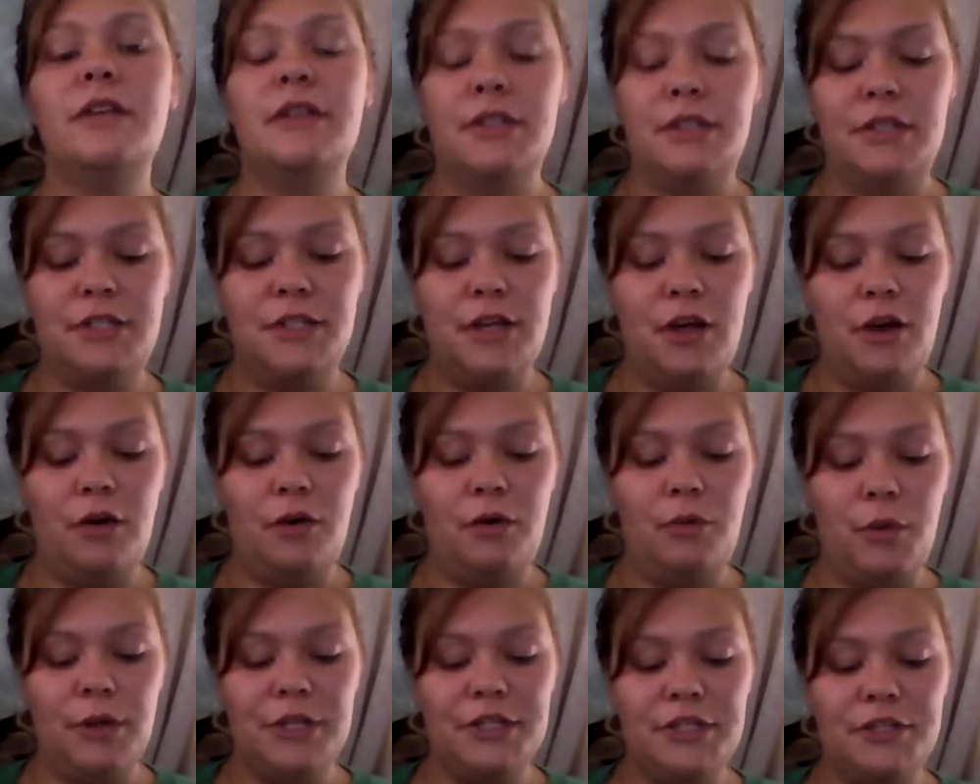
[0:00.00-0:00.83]
So
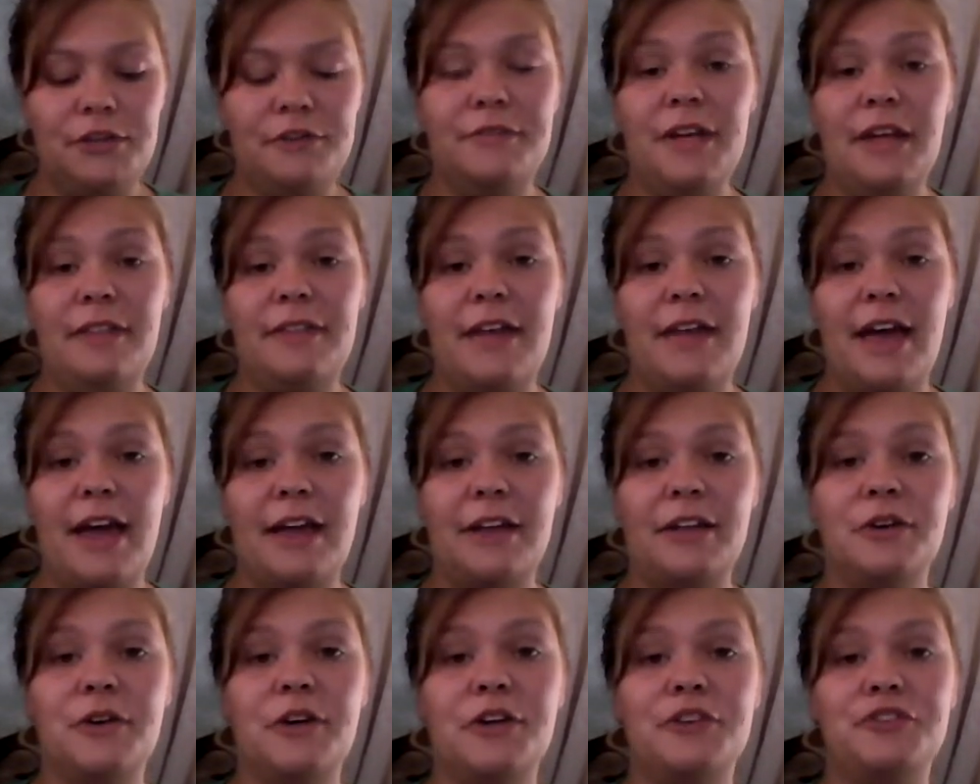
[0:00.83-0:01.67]
once you've done
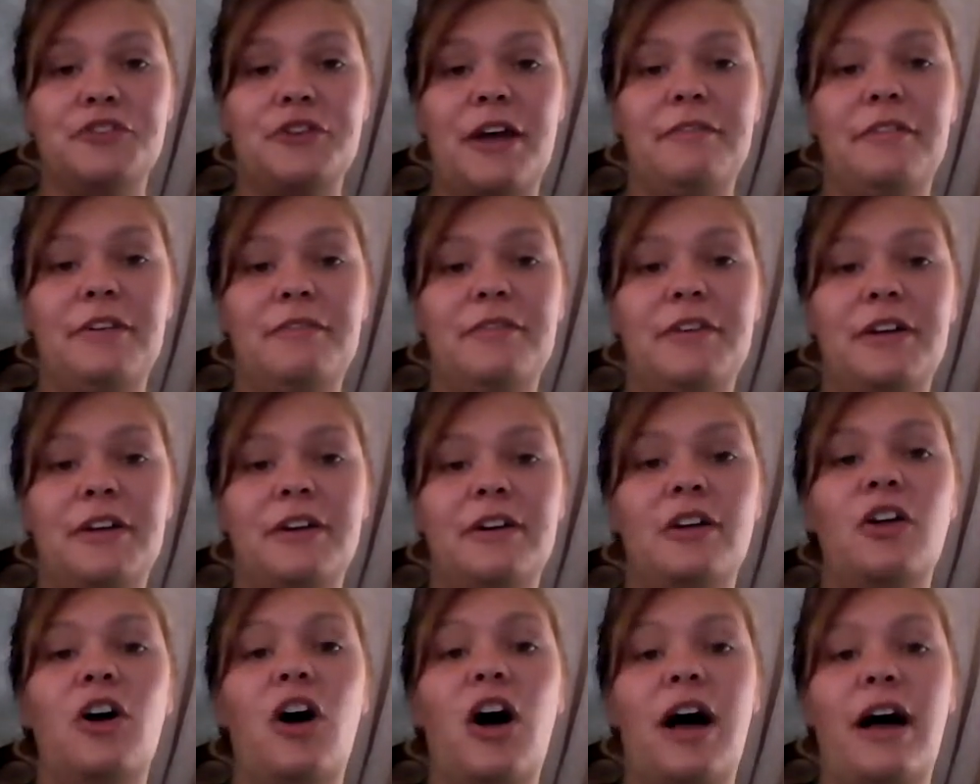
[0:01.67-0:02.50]
that, you can drive your
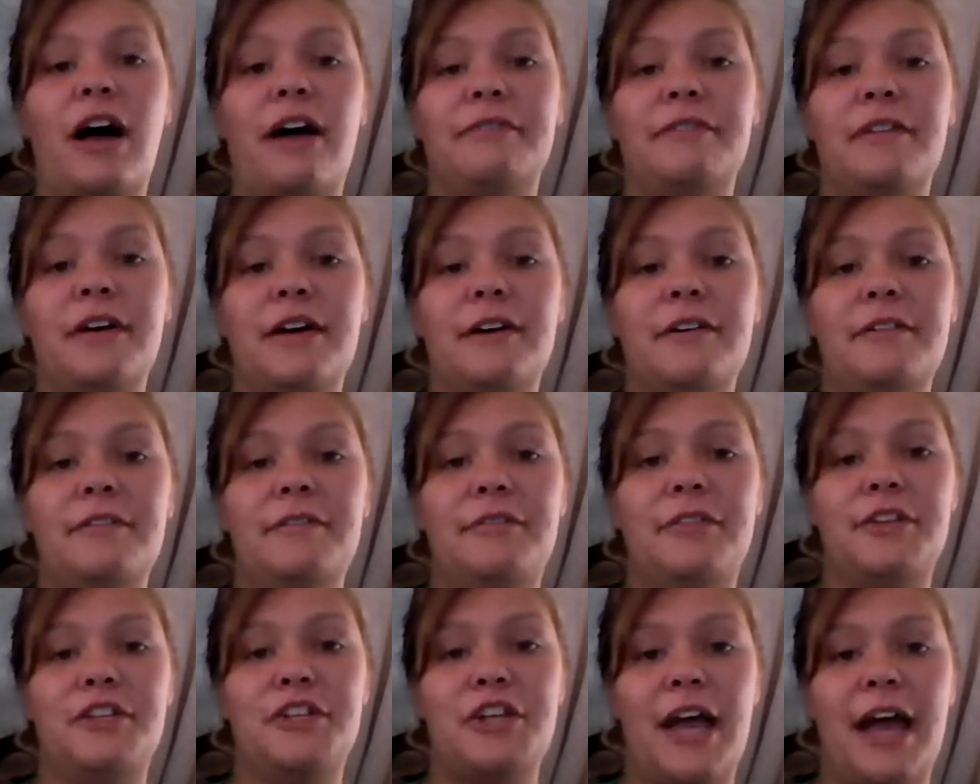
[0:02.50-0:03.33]
vehicle off of
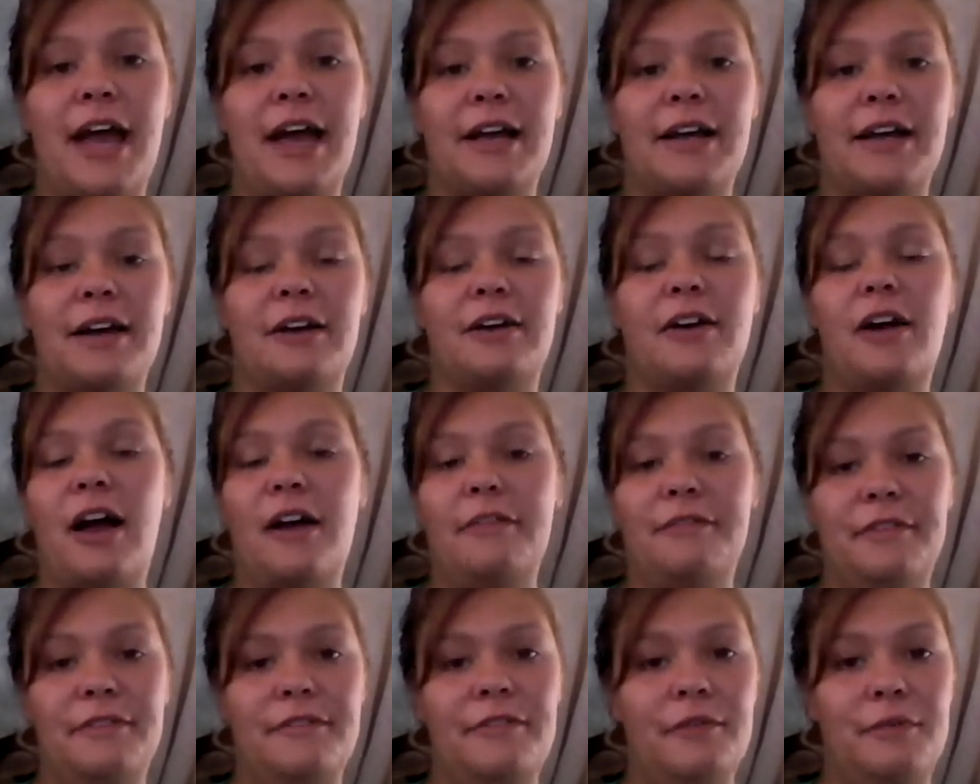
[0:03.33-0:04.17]
the jack or
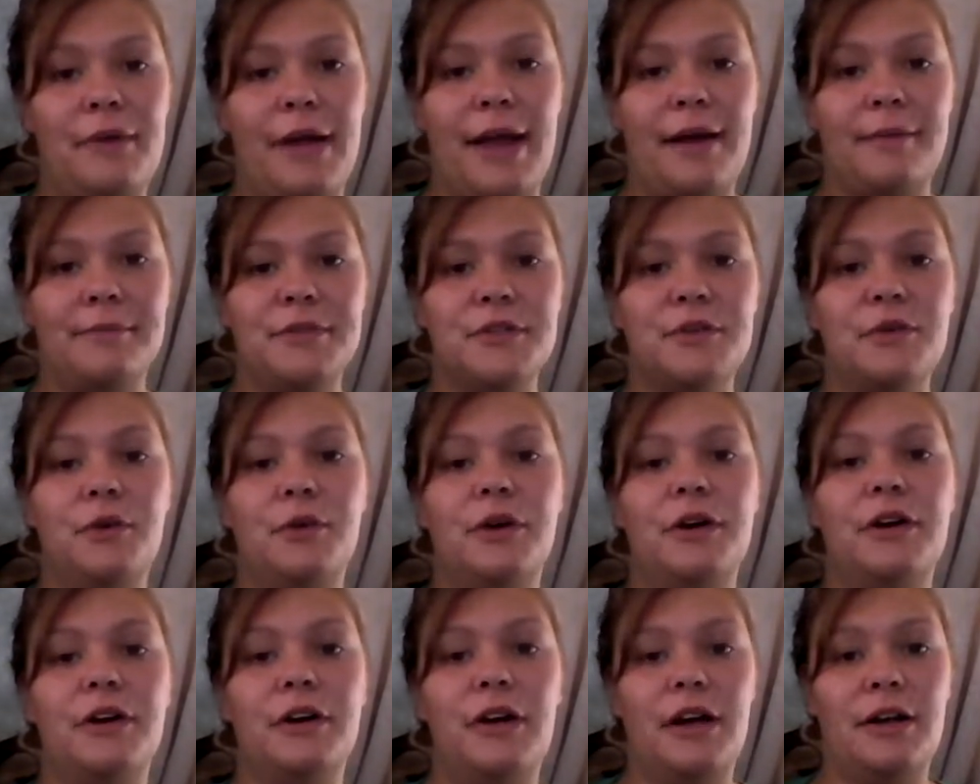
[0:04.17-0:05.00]
off of the ramps
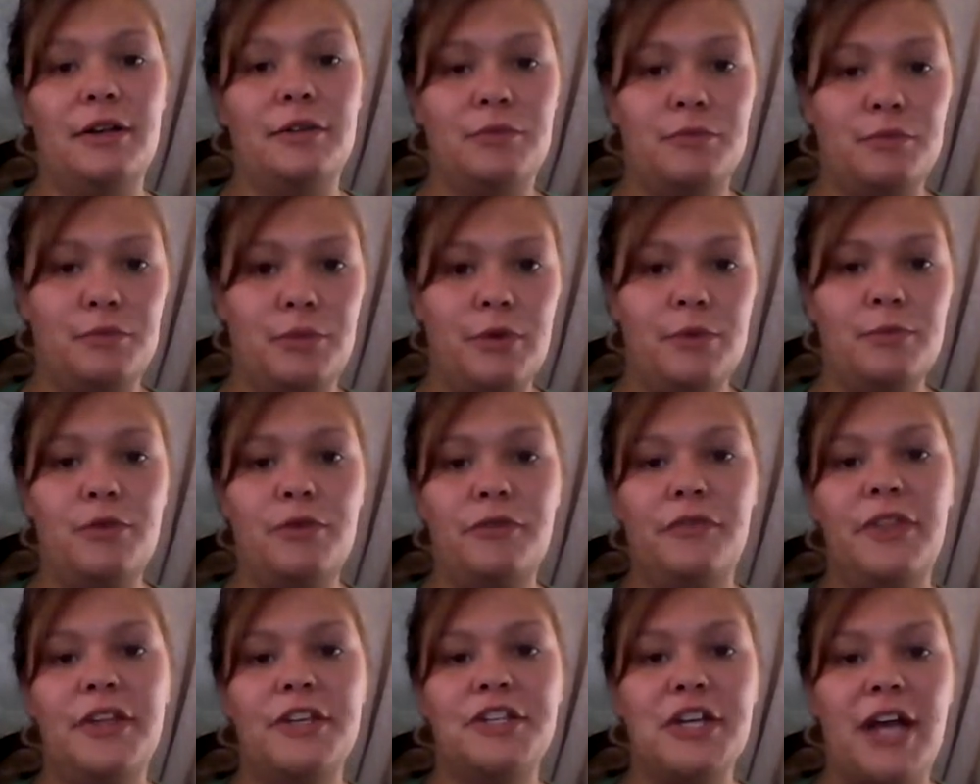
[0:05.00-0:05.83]
or
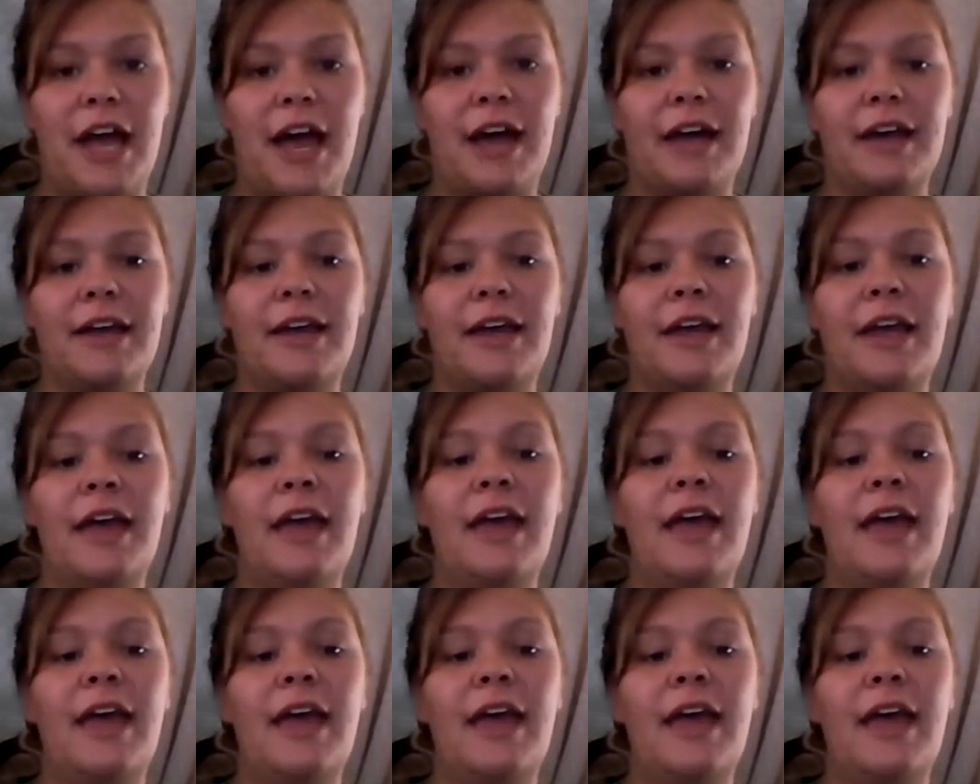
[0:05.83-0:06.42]
remove the jack,